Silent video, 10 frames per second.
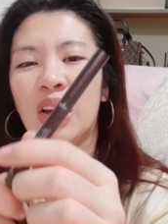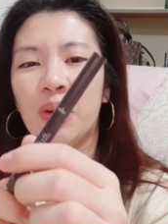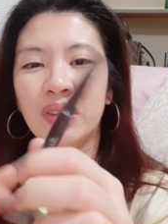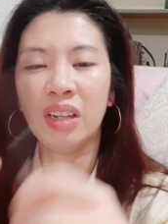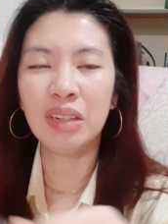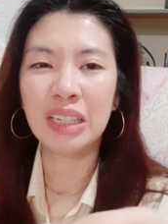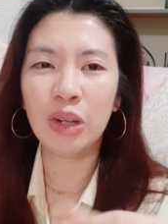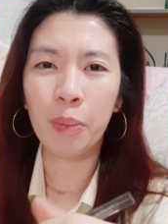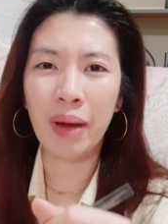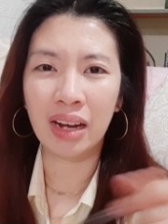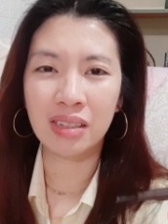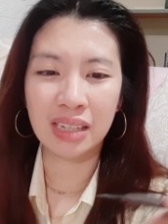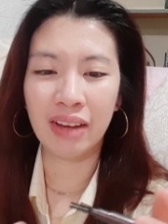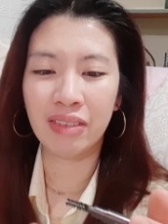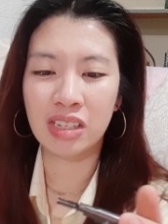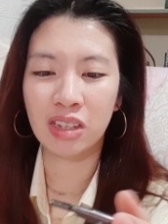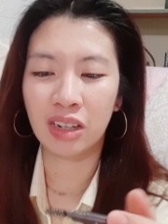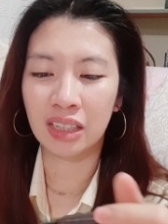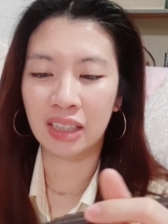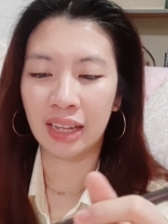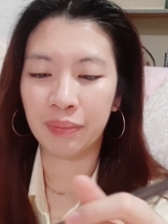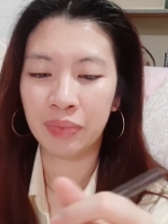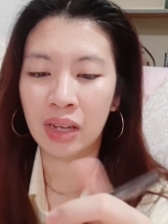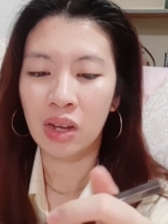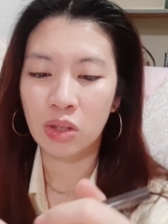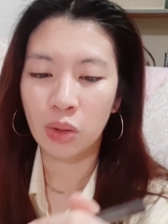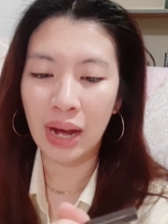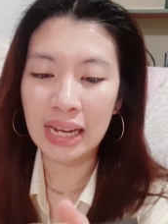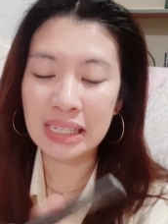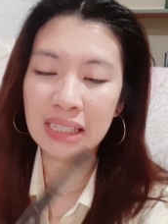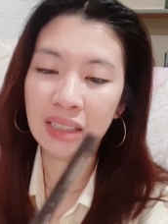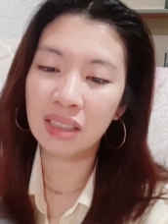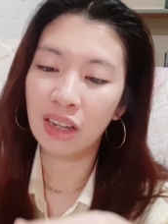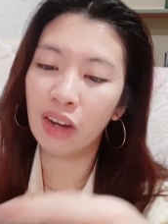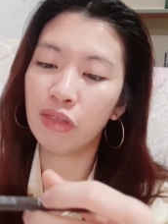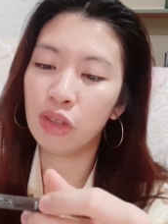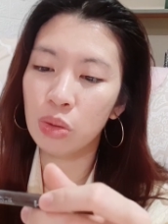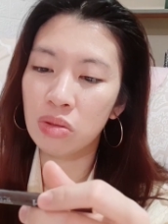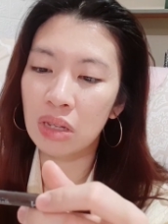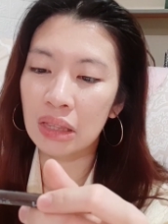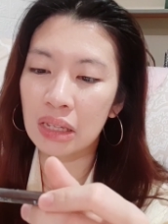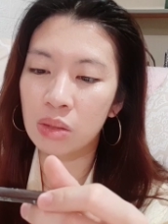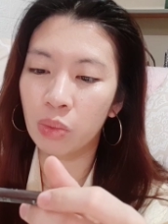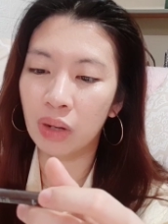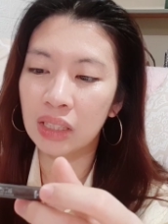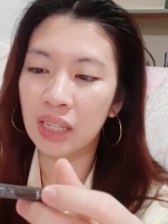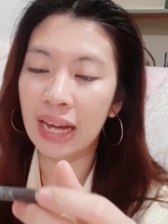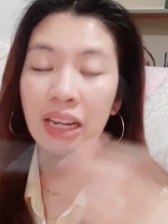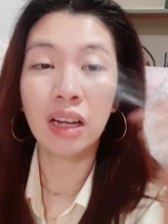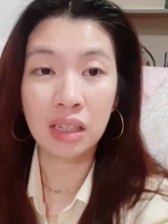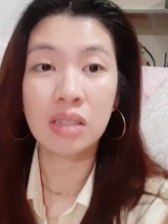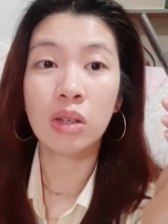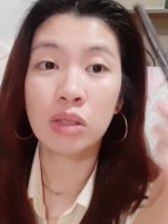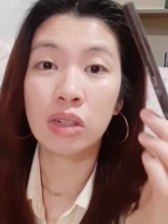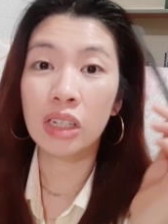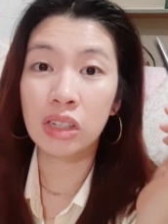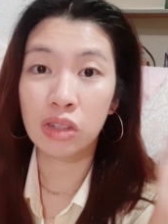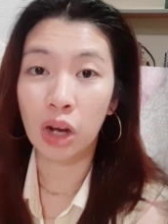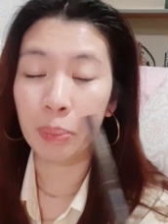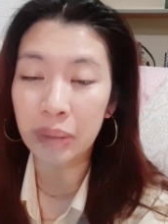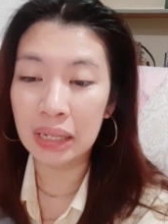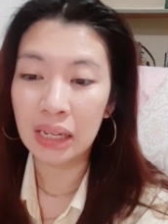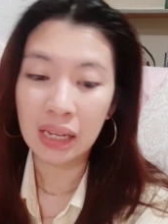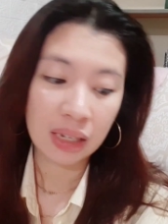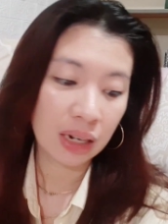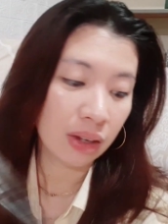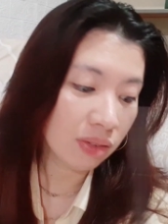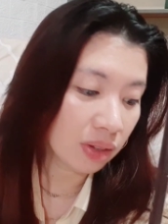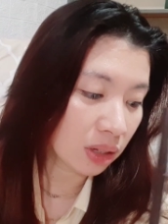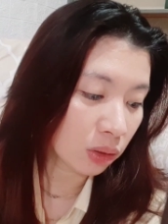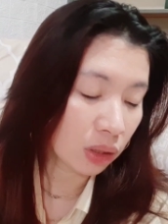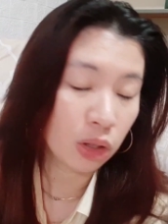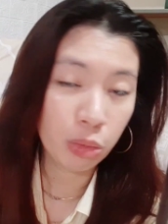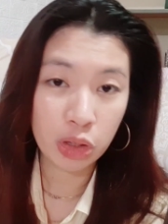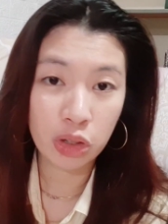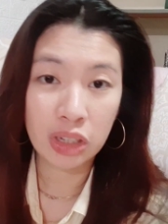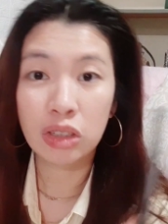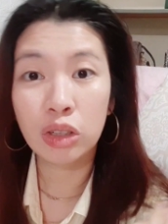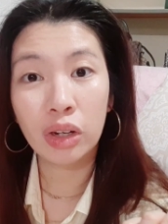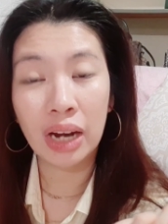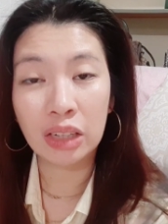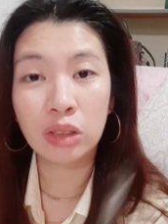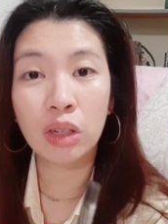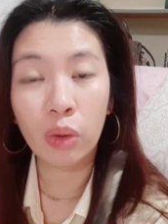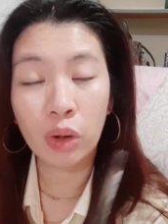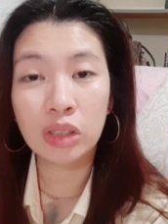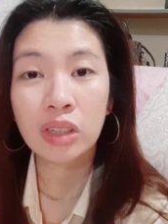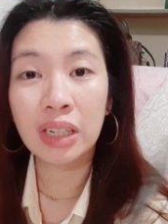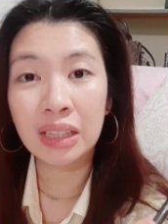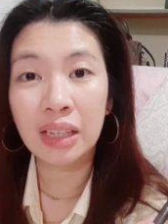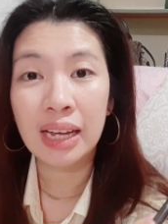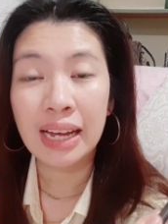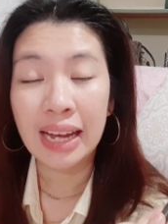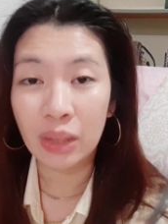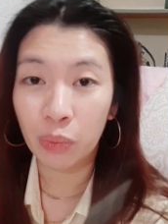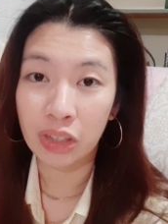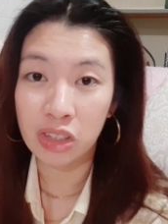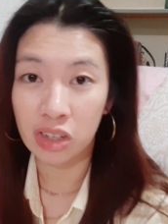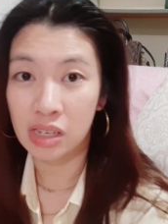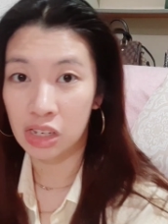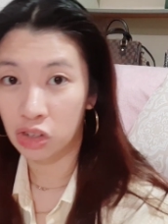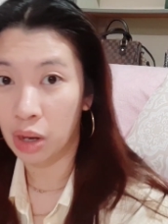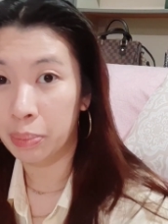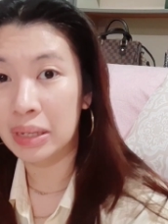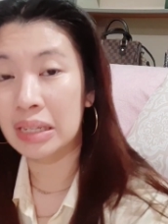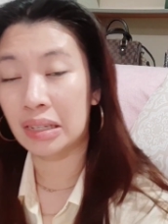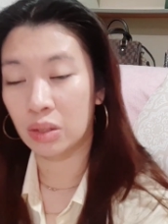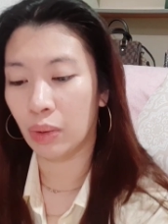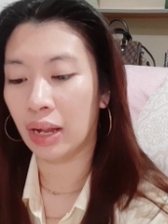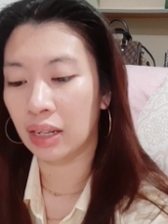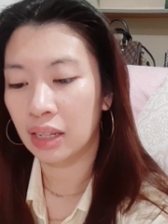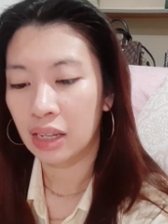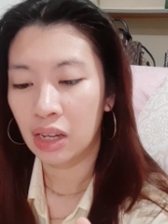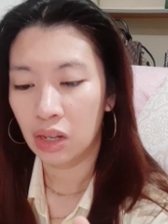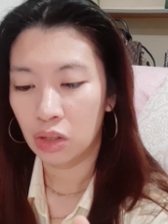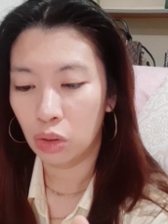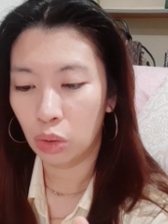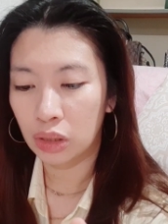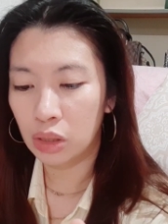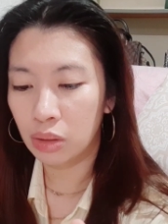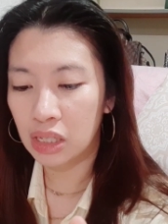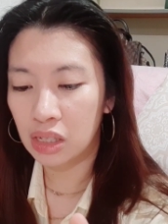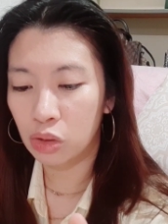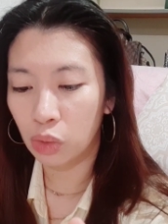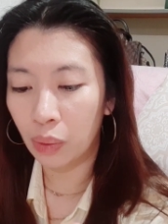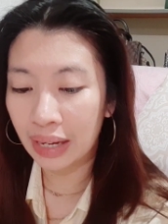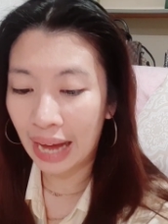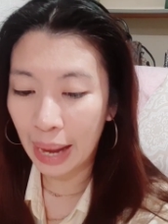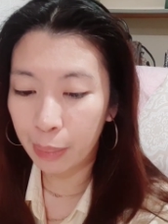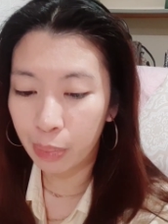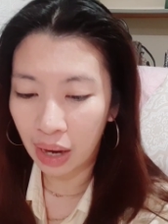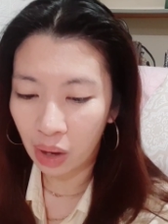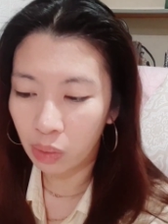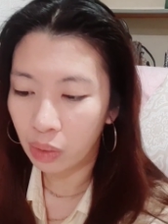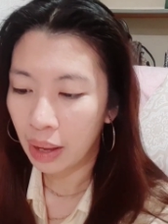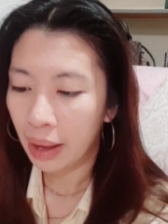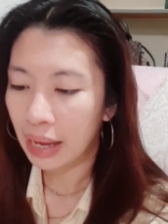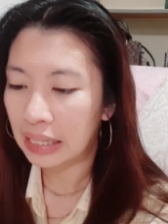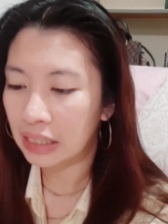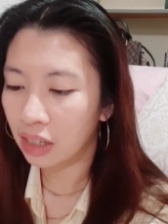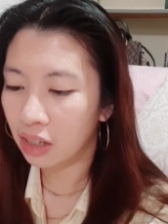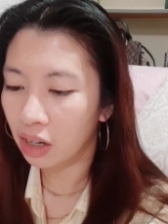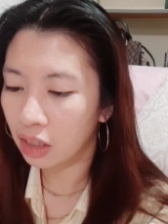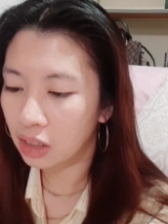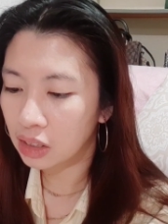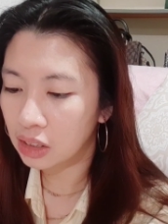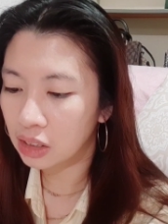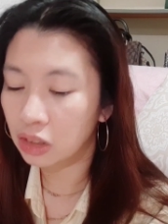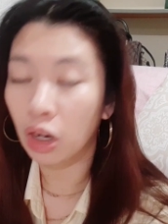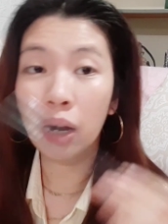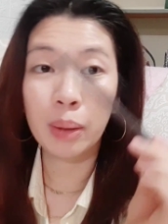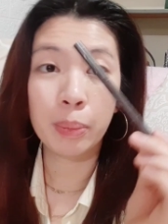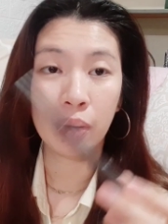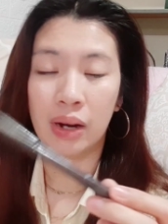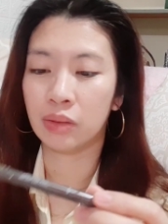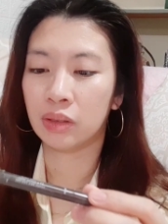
Well, not really go back because I haven't started yet. So I still love using this one. I got this also in Shopee. Now even the Tensuma Charger, you can actually order it in Watson's in Shopee as well. So this one is the Drawing Eyebrow in the color dark brown.